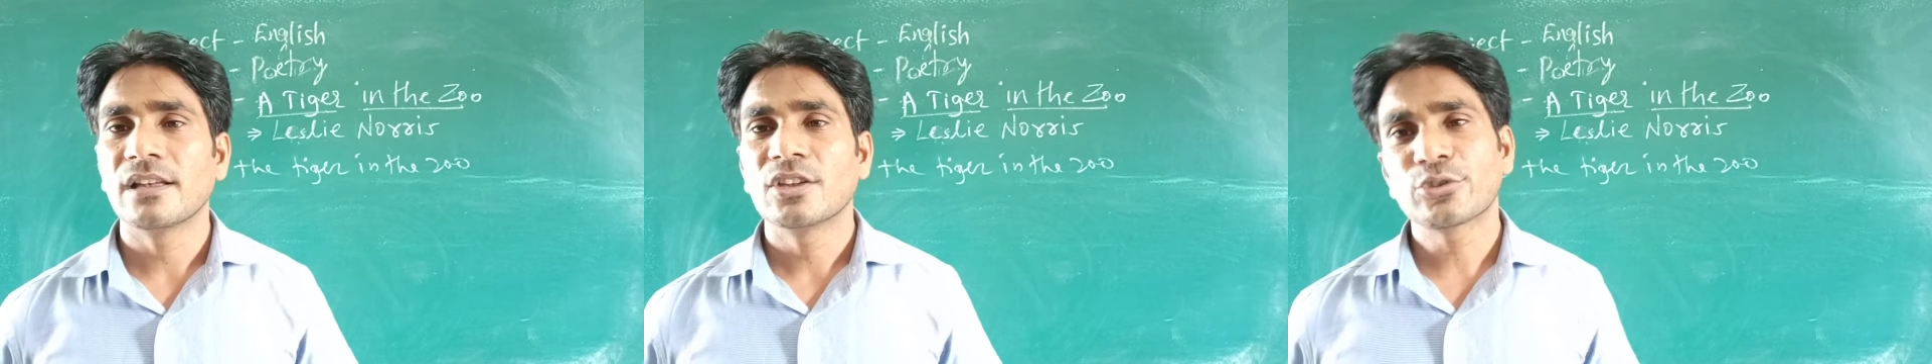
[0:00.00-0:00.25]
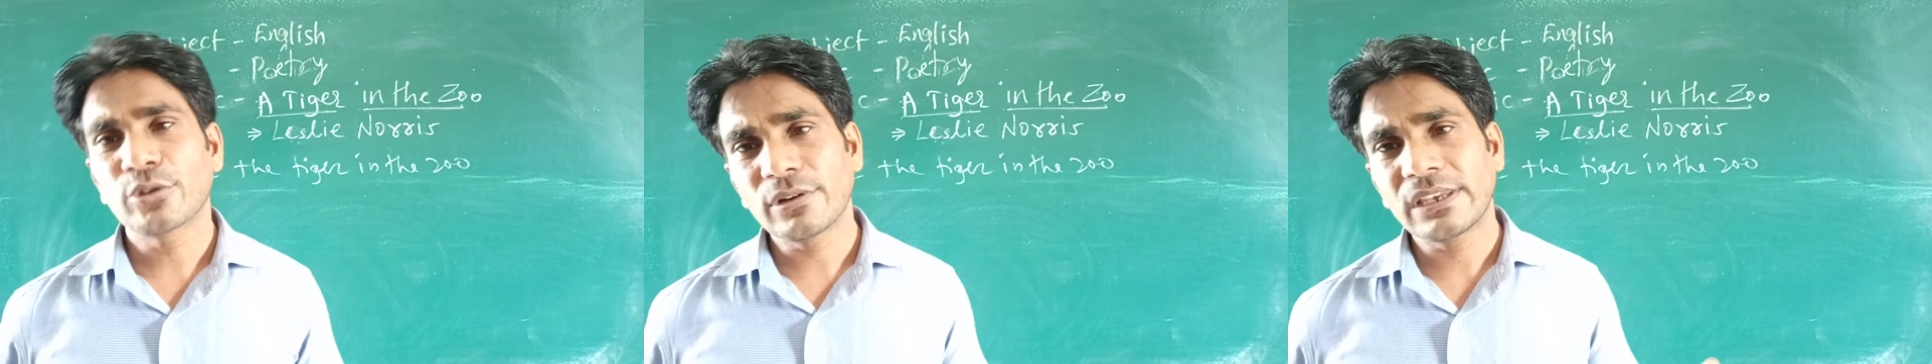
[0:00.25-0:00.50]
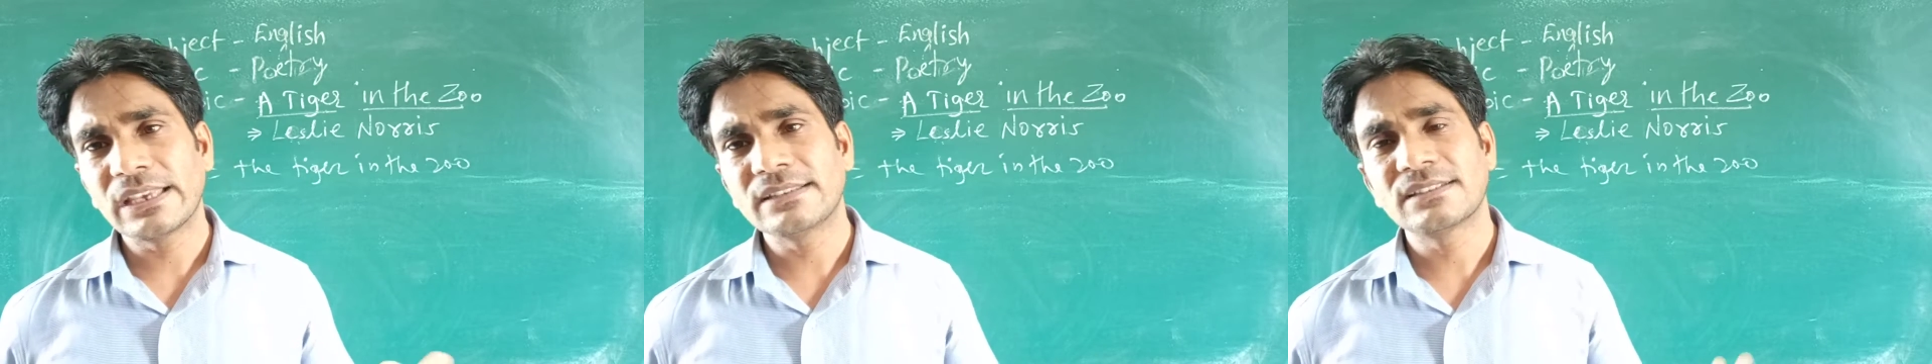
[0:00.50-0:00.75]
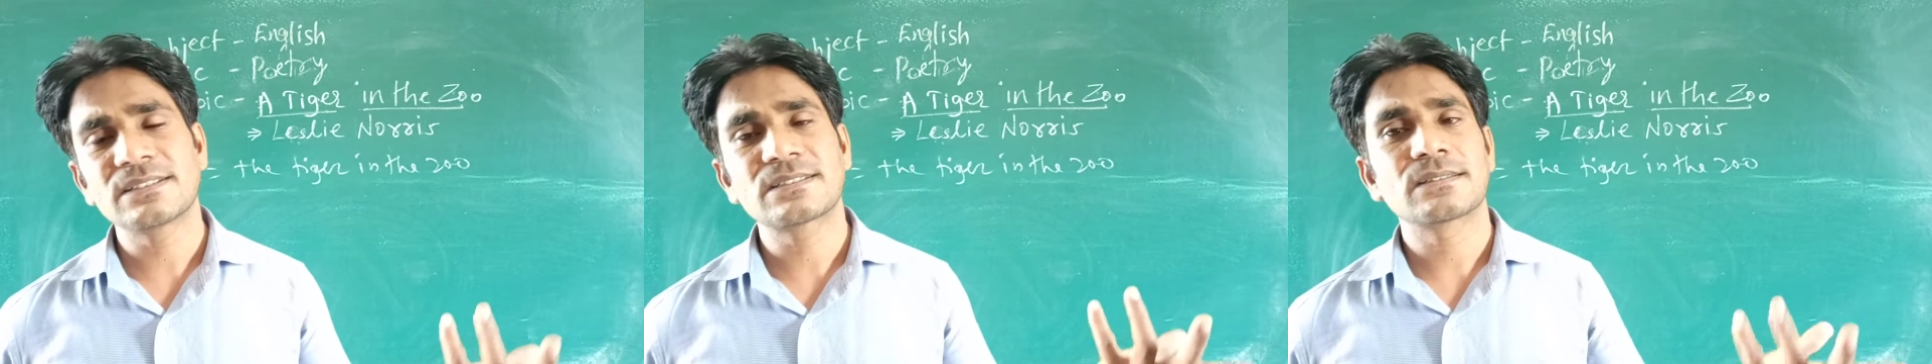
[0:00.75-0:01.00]
So he
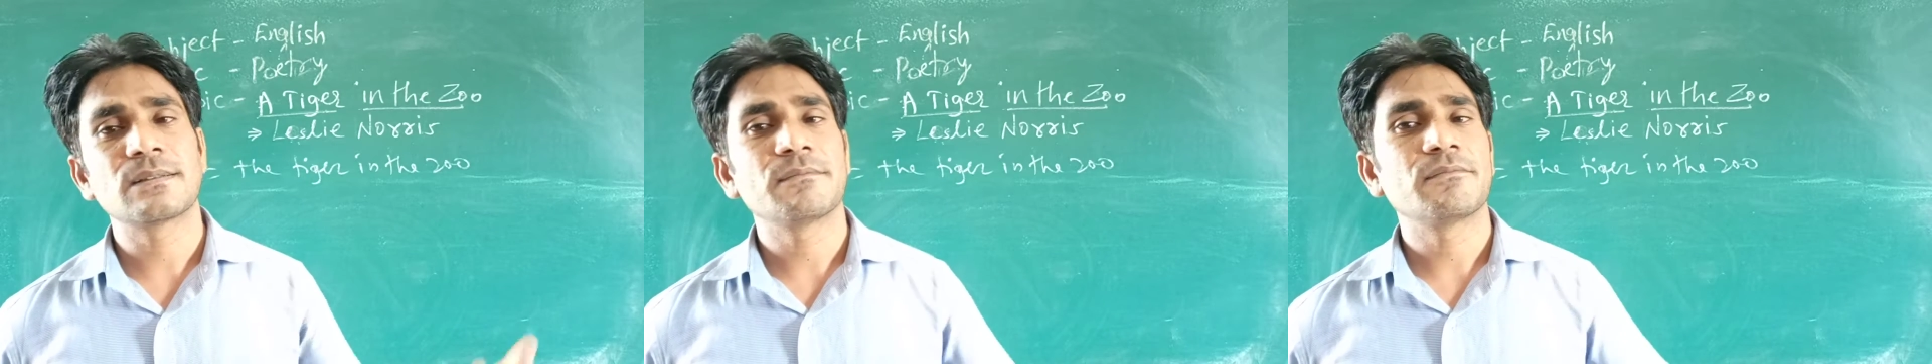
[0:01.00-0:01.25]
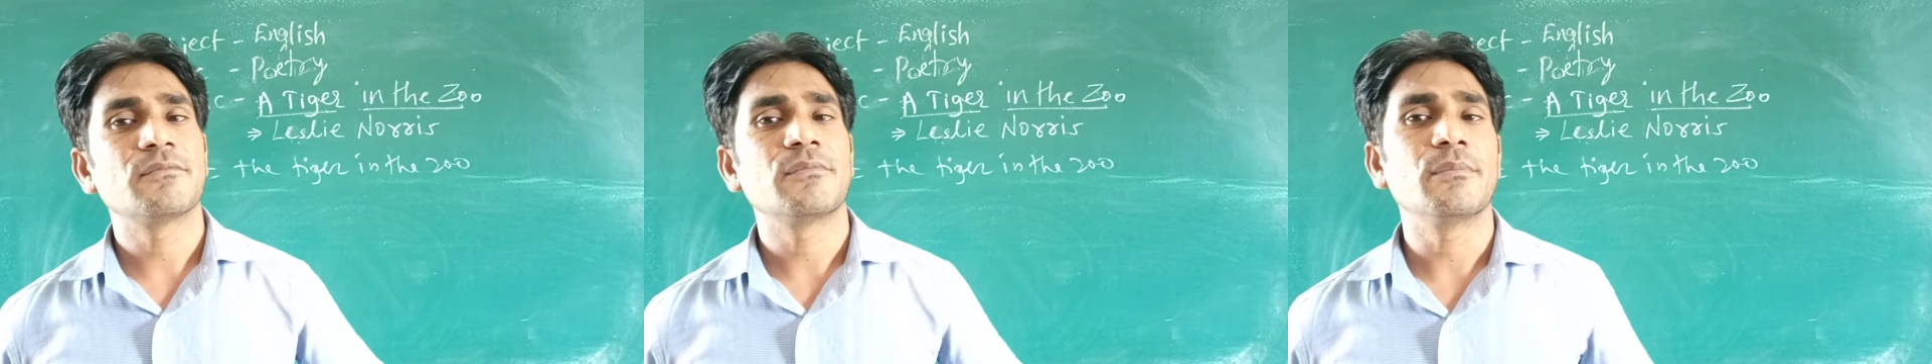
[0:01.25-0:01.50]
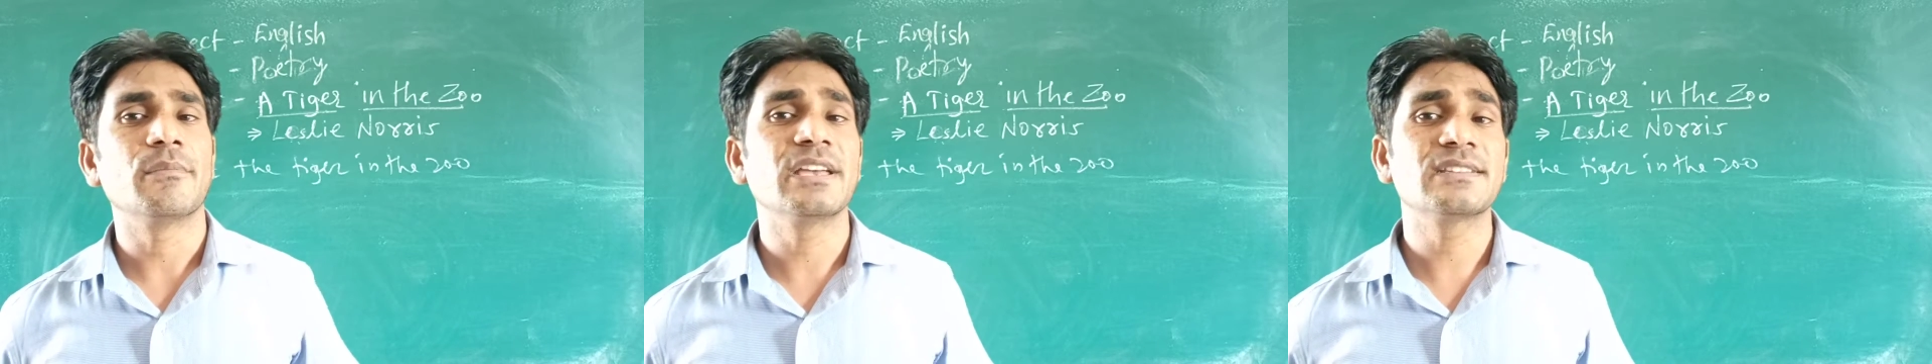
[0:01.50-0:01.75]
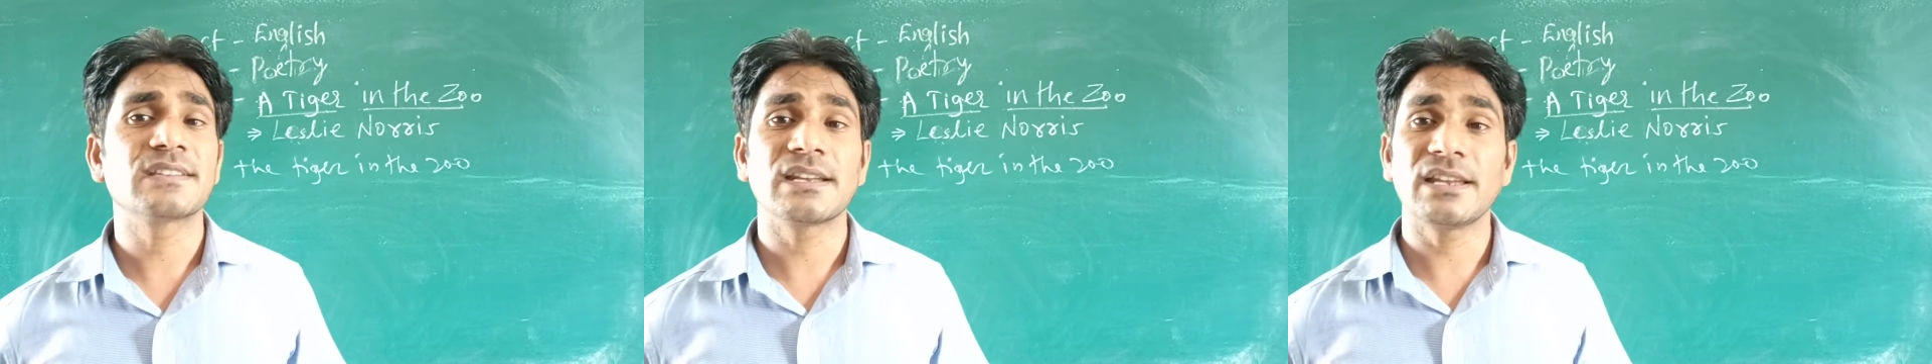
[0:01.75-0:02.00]
just
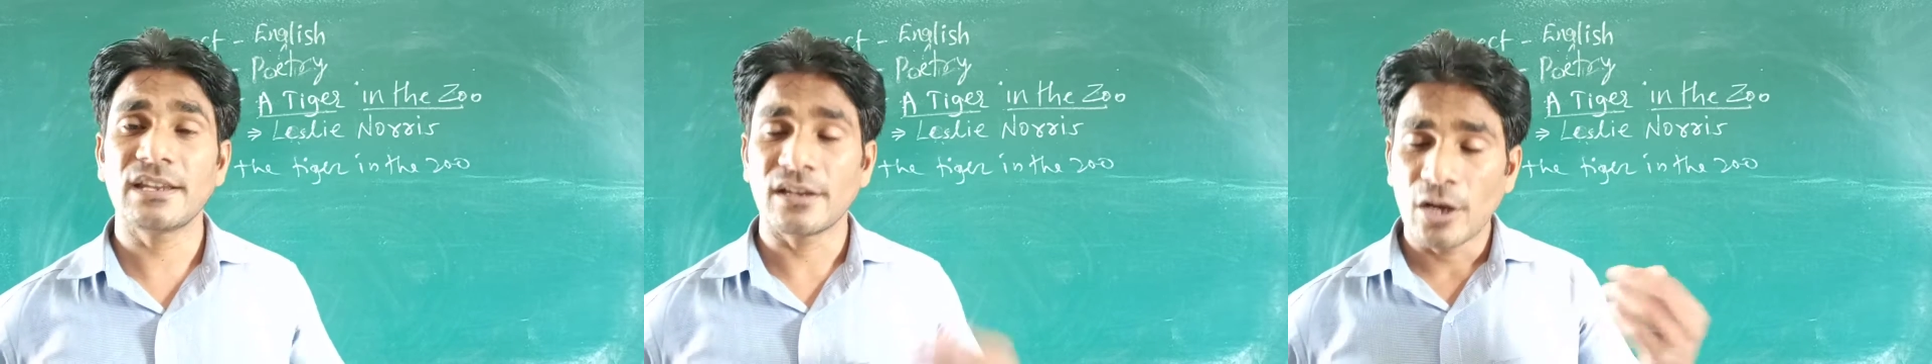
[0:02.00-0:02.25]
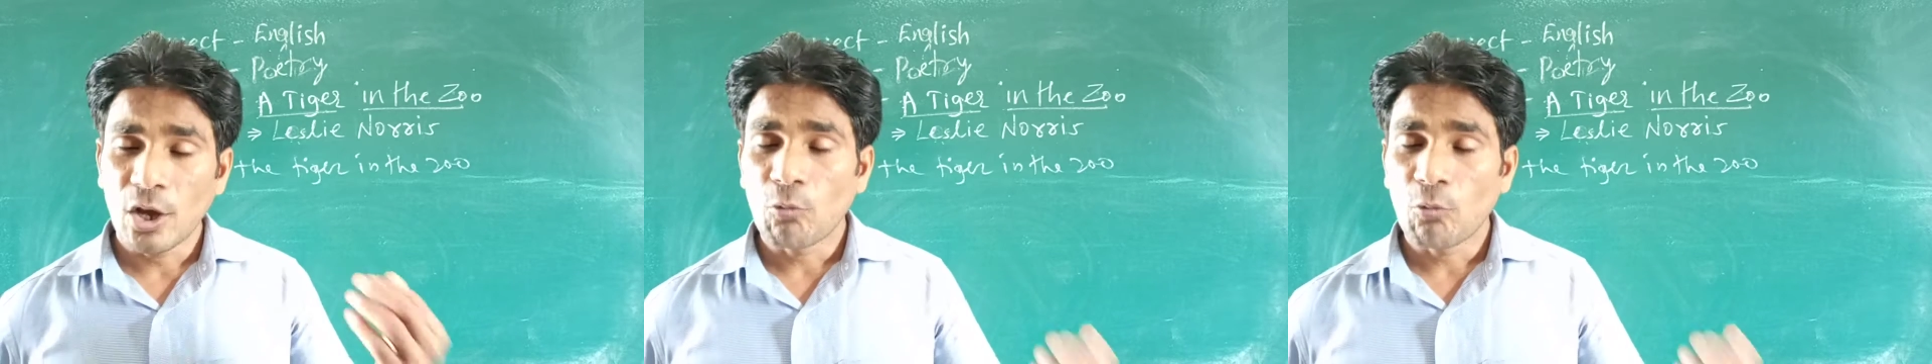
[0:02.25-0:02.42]
measuring,